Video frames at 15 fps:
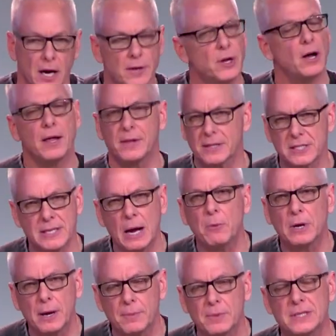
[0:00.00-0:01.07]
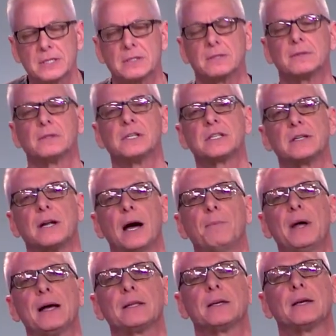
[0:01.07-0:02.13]
No, that's not what I'm, listen, I'm
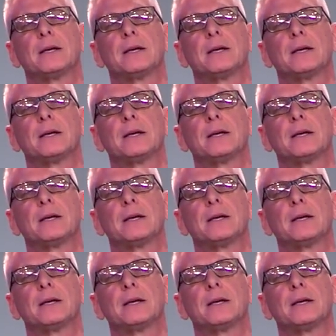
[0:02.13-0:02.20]
not,